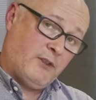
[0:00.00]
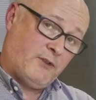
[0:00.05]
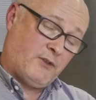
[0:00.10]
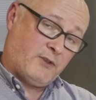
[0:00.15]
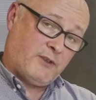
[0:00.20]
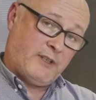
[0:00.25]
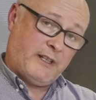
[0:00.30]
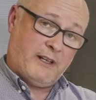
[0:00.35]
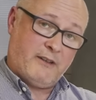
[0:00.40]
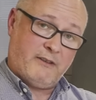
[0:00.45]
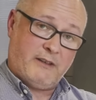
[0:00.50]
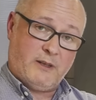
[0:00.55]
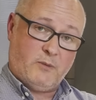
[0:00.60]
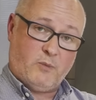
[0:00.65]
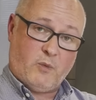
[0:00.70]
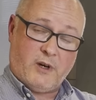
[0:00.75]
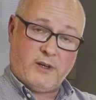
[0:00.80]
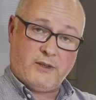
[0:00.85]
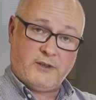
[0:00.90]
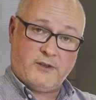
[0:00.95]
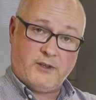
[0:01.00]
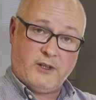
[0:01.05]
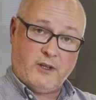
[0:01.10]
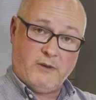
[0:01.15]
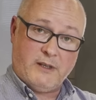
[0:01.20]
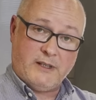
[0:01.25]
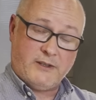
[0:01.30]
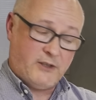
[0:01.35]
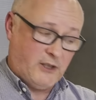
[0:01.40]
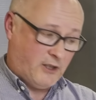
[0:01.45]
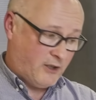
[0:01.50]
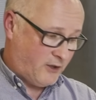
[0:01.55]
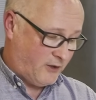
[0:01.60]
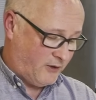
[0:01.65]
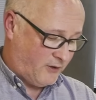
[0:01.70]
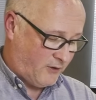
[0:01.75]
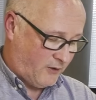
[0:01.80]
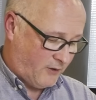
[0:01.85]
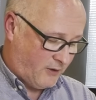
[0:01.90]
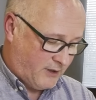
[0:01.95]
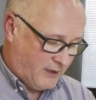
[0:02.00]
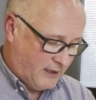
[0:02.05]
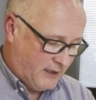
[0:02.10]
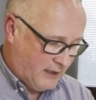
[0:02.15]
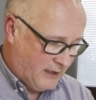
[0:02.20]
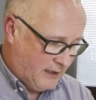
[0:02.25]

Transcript: sorting algorithm works. So insertion sort.